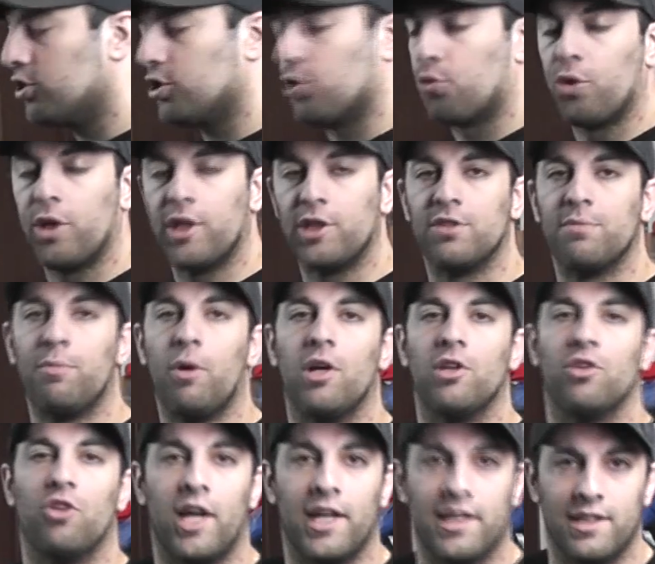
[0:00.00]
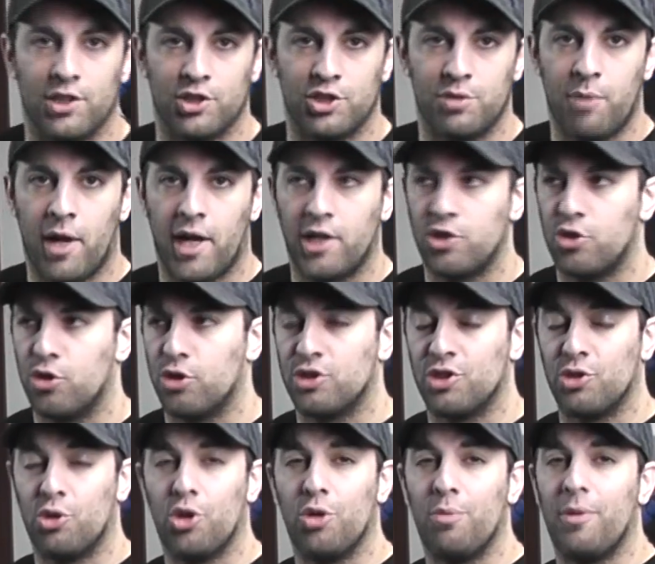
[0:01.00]
it's a ring spun like the Spectra, it's
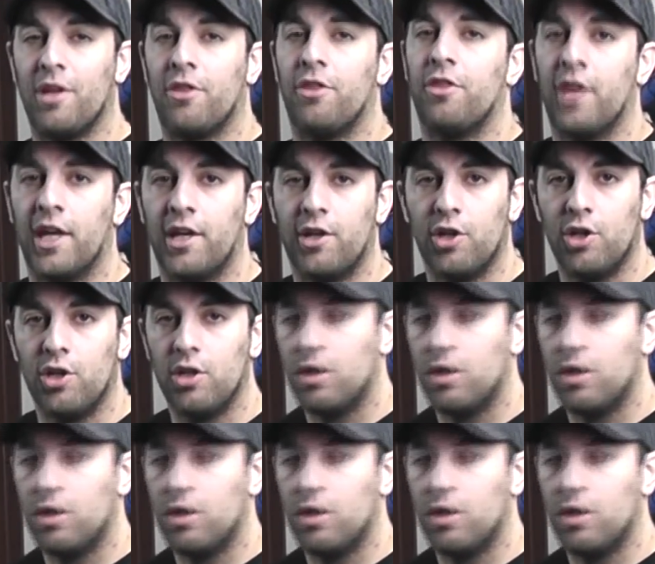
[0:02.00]
a little bit thicker.